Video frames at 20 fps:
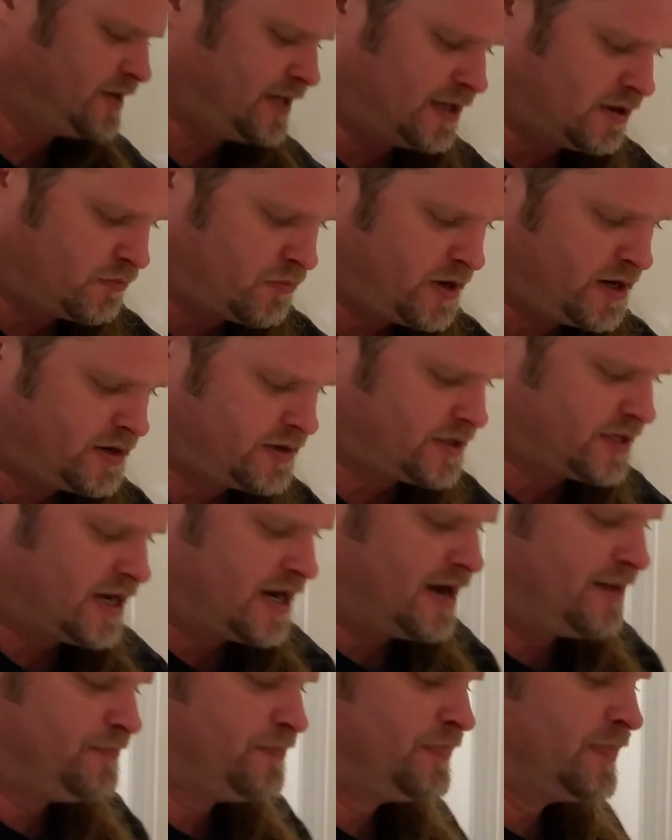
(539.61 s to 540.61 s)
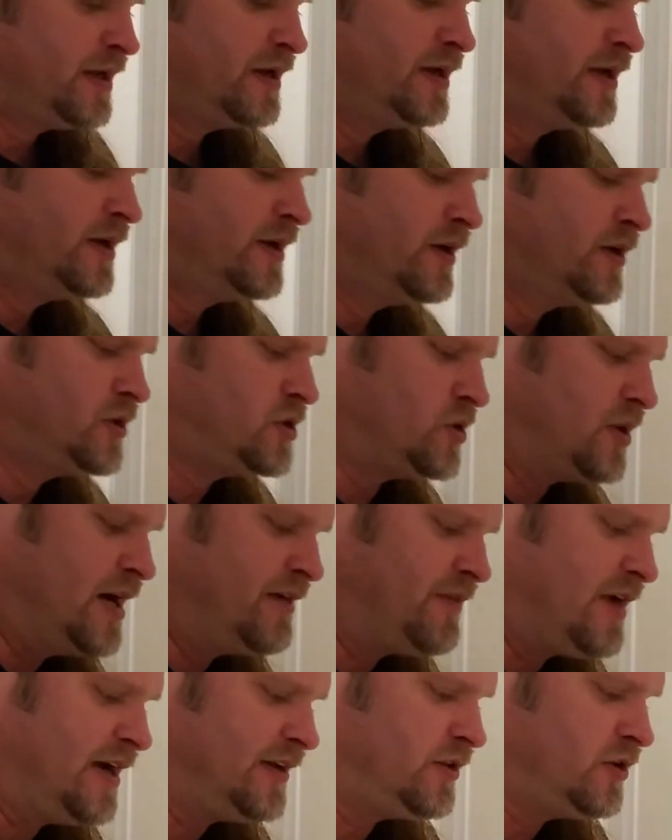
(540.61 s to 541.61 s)
in the wintertime. So
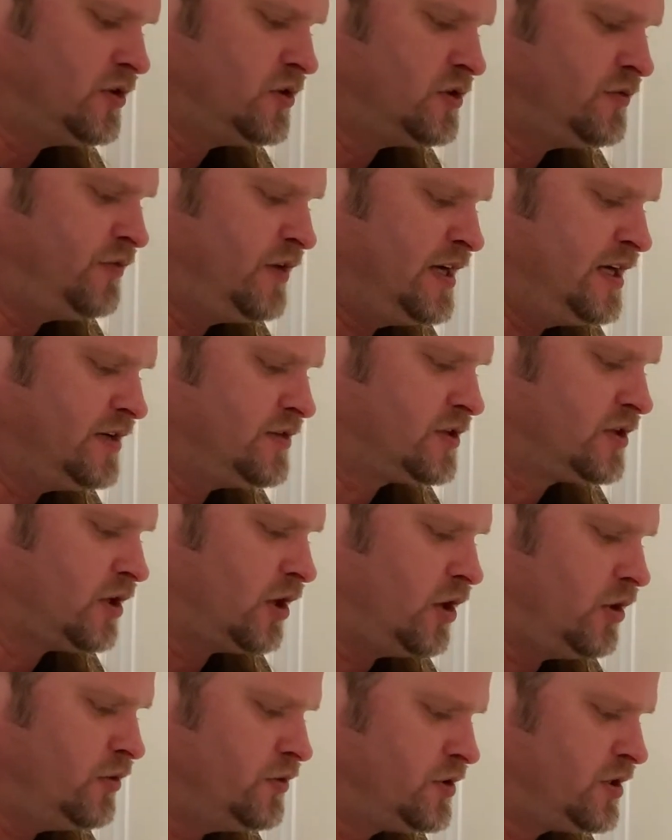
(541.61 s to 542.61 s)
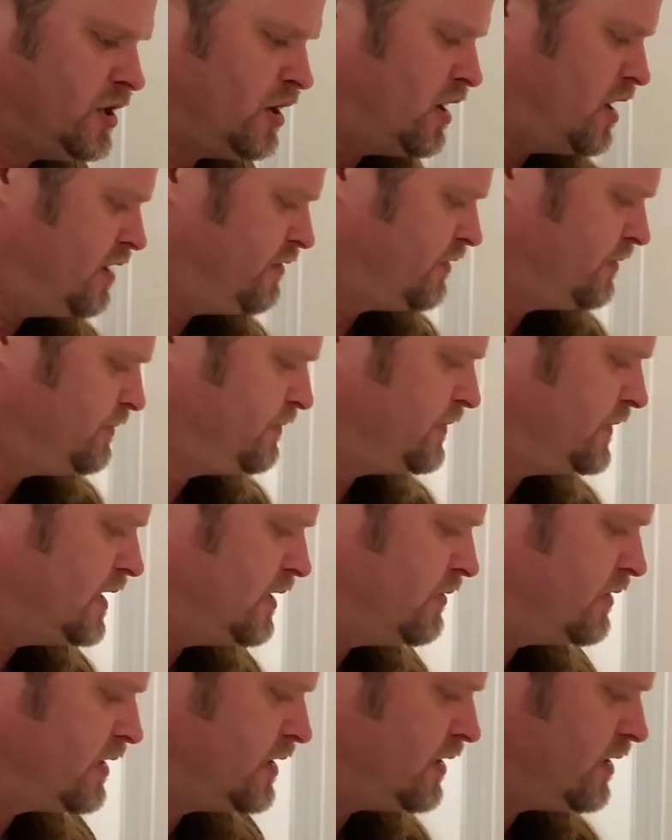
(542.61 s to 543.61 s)
I've got those vents closed off.
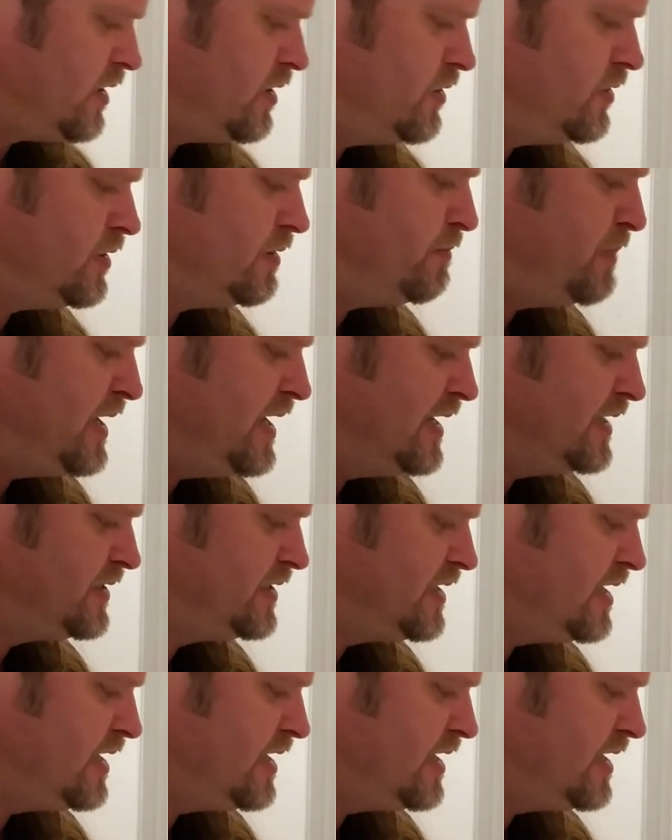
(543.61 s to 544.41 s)
Now we're going to go to the Best